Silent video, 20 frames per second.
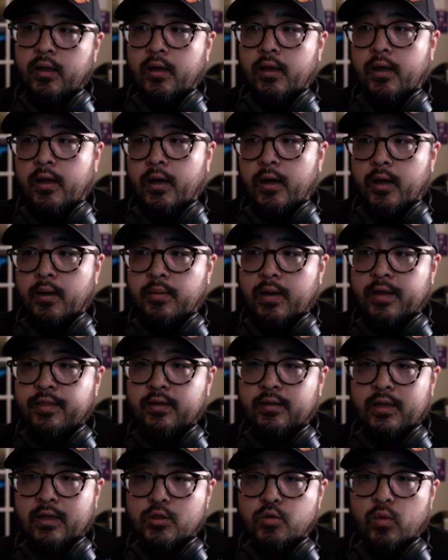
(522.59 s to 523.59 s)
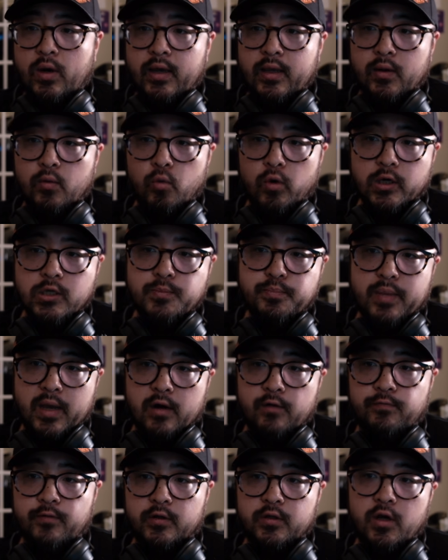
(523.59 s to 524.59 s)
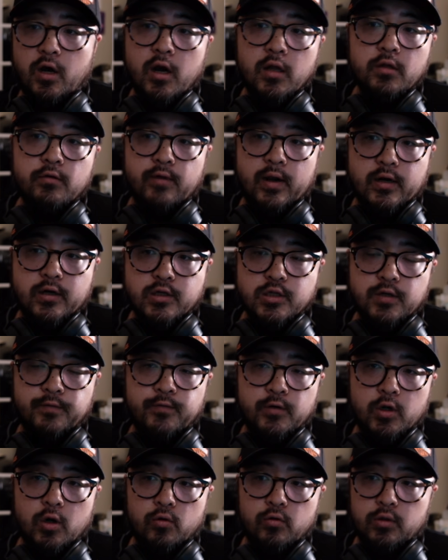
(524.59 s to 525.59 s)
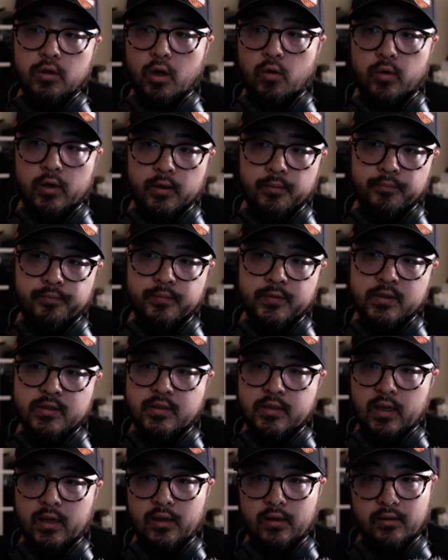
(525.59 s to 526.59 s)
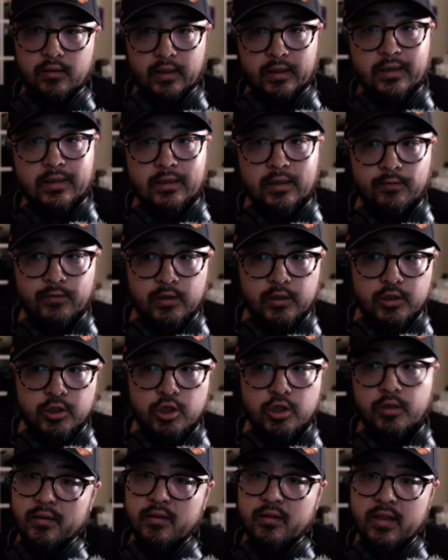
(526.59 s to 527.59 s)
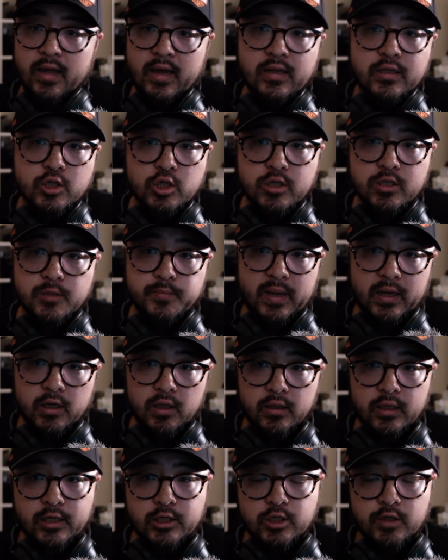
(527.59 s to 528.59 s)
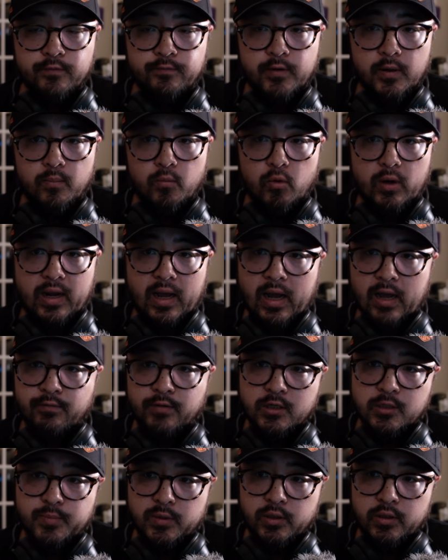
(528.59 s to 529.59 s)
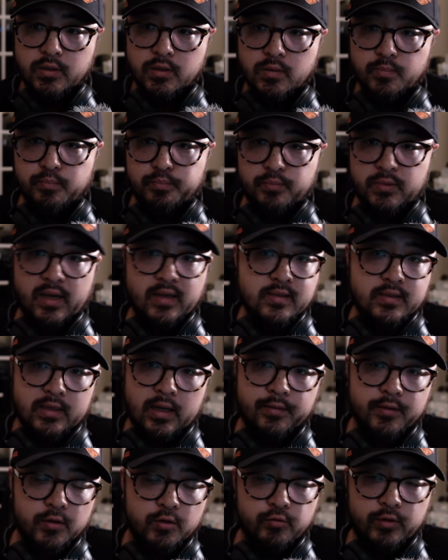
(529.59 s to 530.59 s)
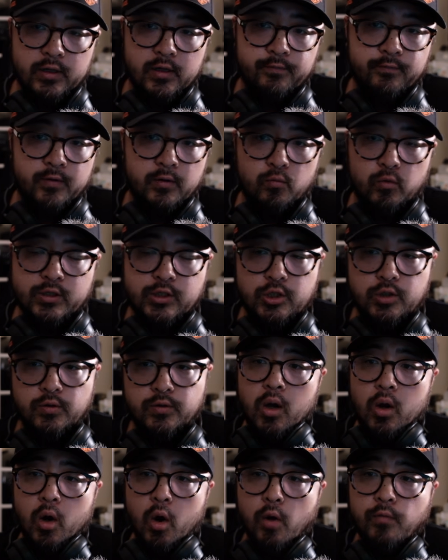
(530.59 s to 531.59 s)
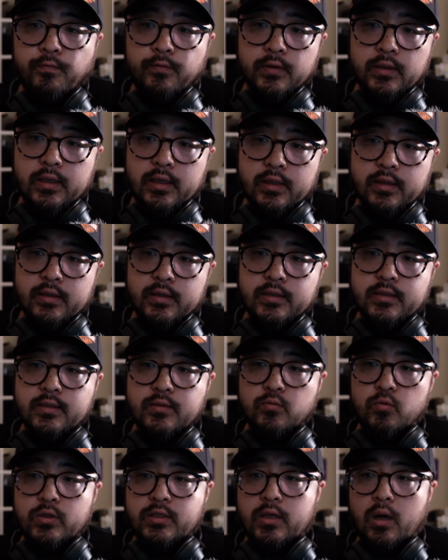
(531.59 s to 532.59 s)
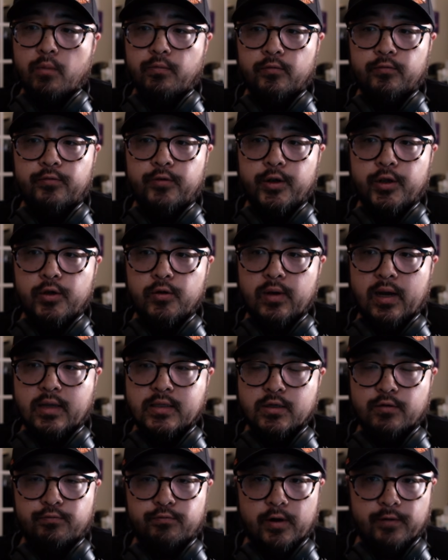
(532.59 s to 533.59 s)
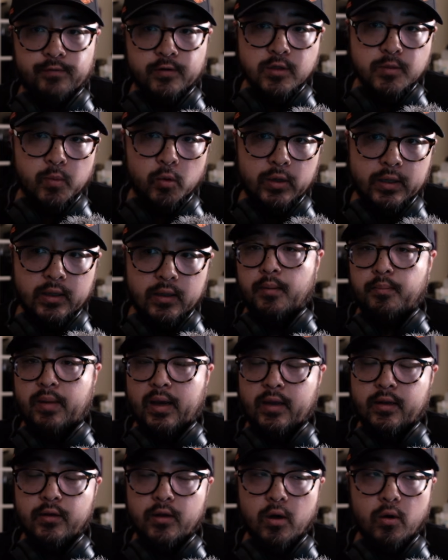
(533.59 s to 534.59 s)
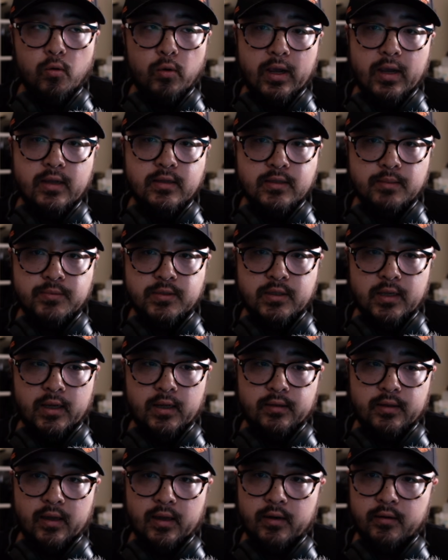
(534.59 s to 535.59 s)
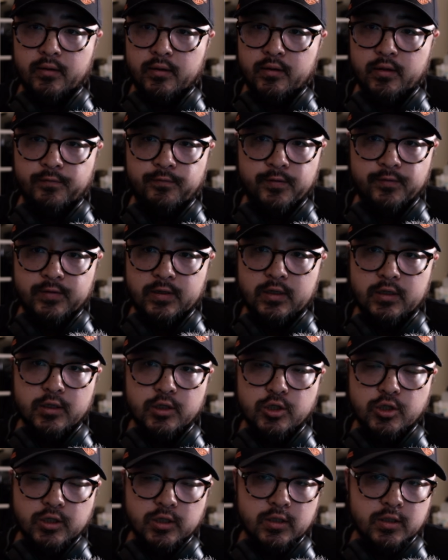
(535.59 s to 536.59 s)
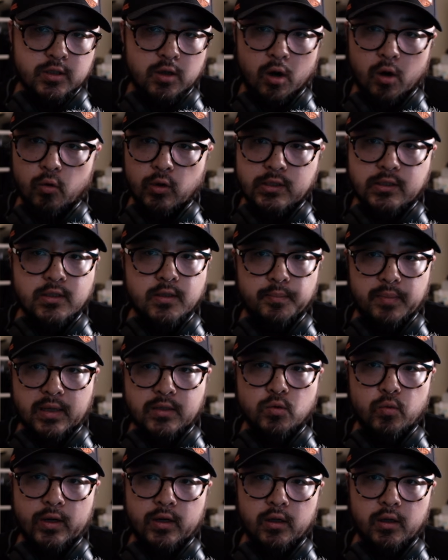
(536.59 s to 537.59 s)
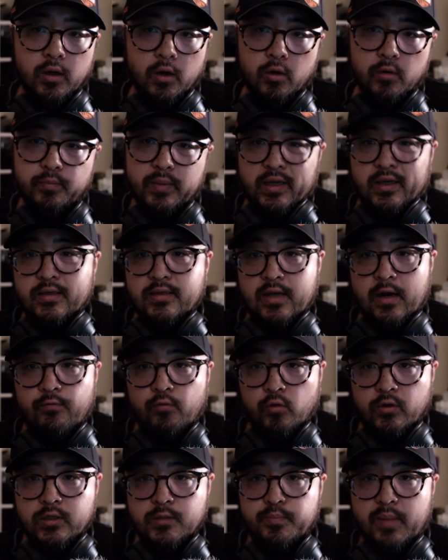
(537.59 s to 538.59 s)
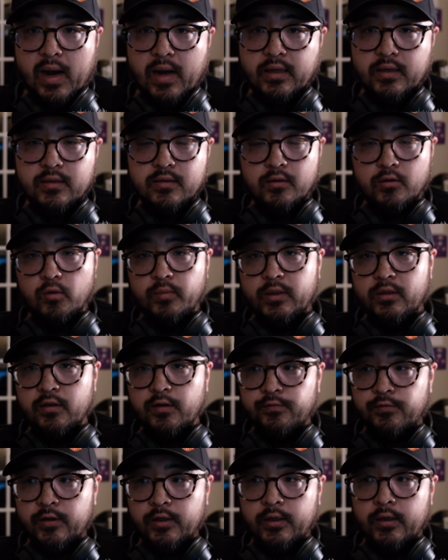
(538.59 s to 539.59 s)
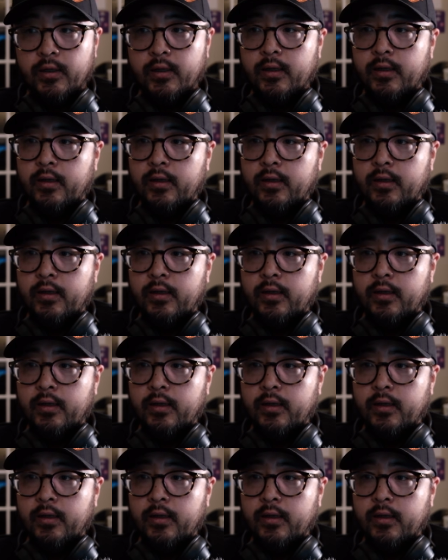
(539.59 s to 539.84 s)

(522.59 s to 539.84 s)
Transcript: I think that's why it works better for taller riders if you go lower, say like 11-inch. That is just speculation from what I've experienced testing out the three different windshields. Hopefully this was helpful for you as a reference point. By no ways I'm saying that the 15-inch is always the best way to go, because everyone's body is a little bit different.